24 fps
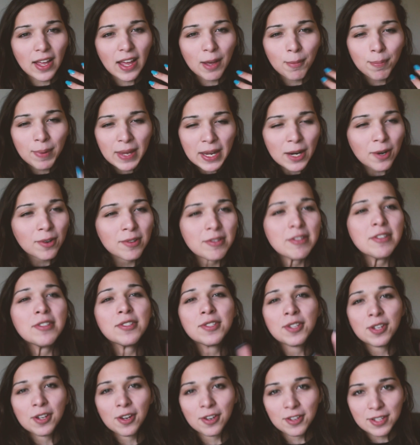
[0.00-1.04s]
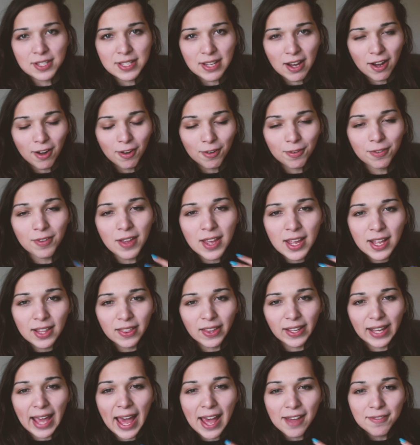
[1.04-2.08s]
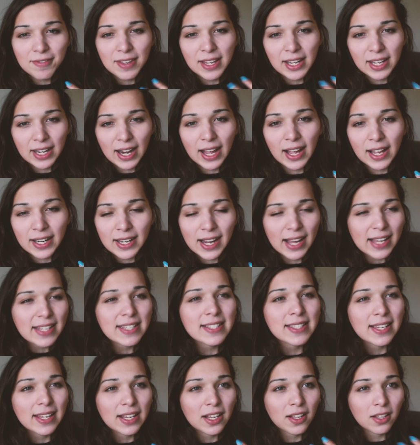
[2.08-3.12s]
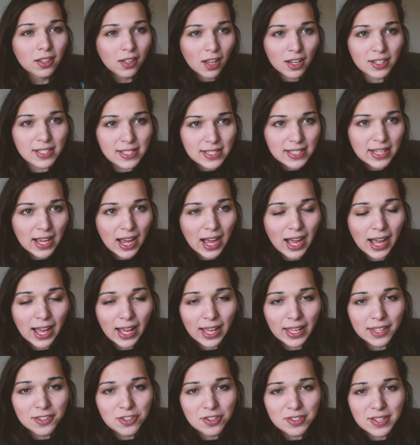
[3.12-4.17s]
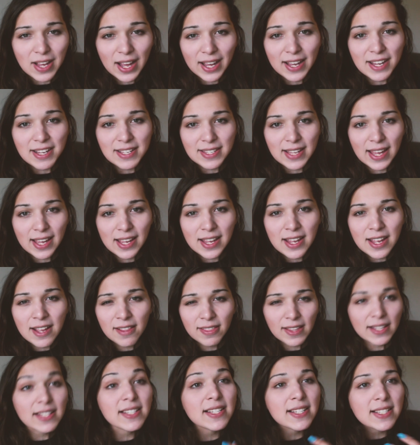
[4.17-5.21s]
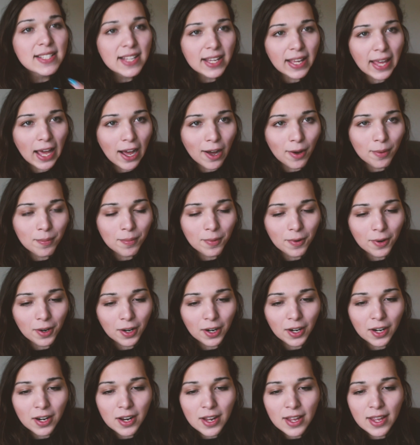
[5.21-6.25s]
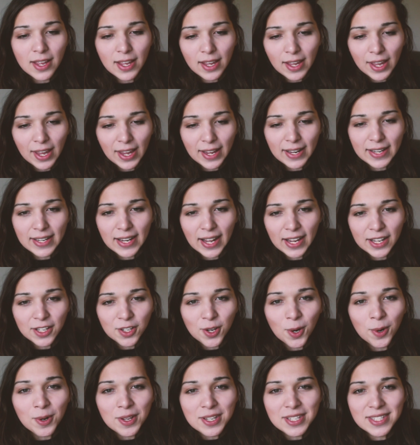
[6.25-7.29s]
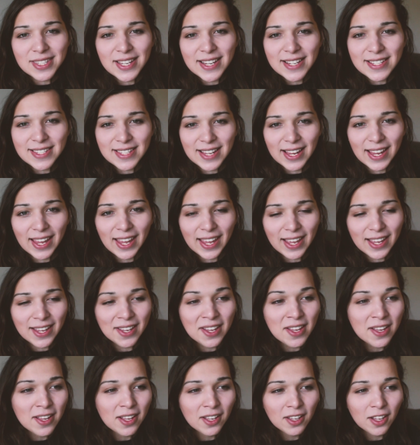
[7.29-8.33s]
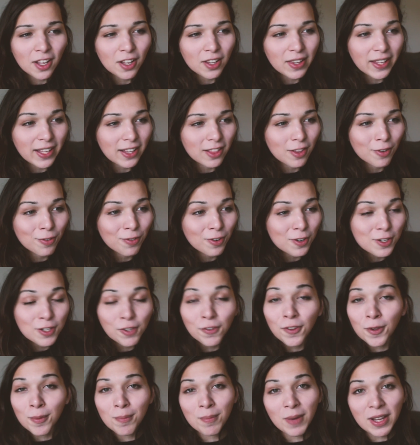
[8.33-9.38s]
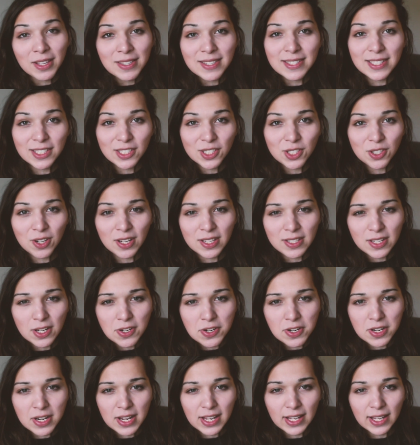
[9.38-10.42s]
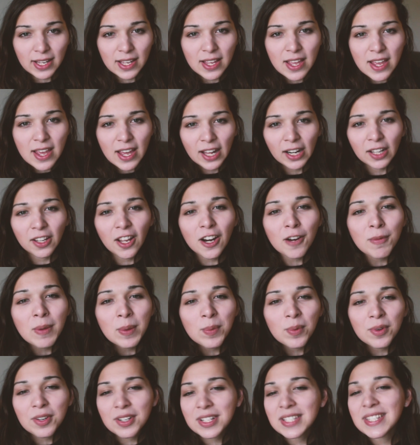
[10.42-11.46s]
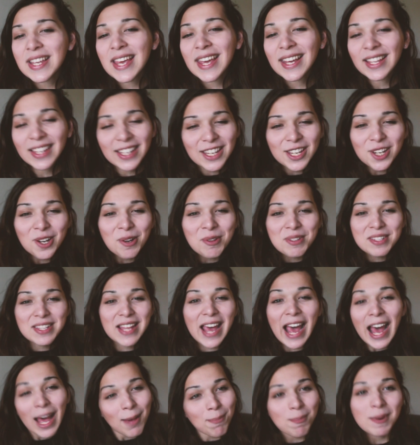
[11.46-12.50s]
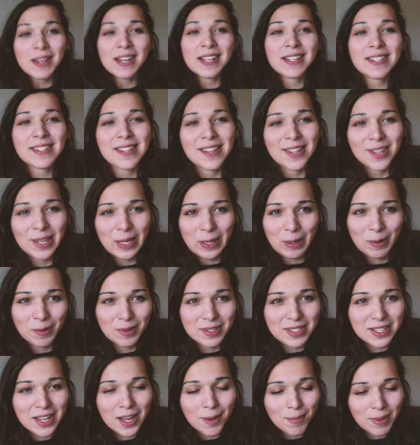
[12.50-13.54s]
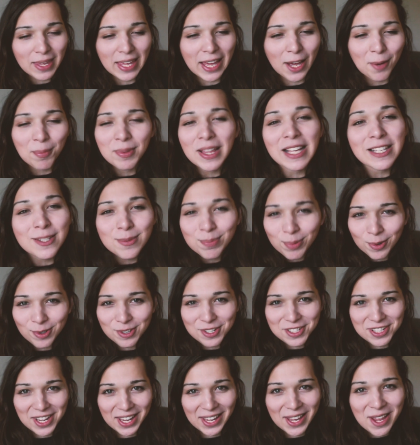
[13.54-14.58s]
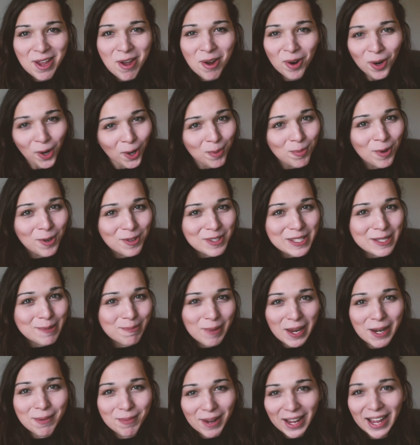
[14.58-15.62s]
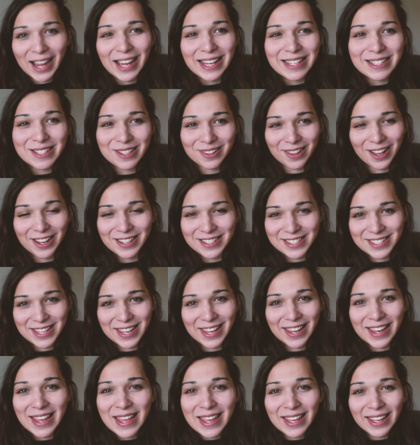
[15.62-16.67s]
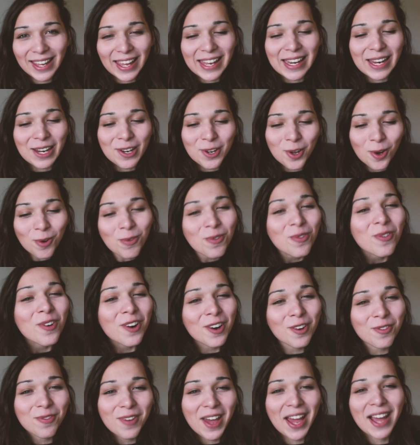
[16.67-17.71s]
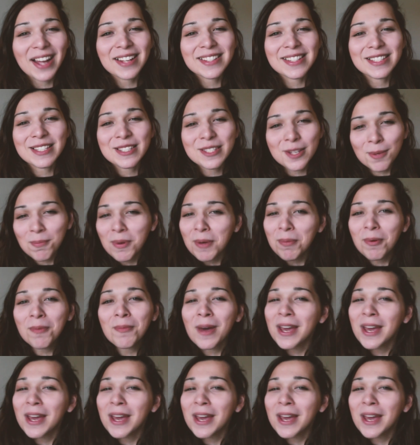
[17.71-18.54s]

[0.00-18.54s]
appearance to yourself, like having a nice like glossy eye, just eyes that stick out more. And I noticed this like like the first few months is transitioning. And a lot of people are saying like, you know, it's the happiness in you, it's coming out. But that's bullshit. Hormones made my eyes glossy, and I know for a fact, and some people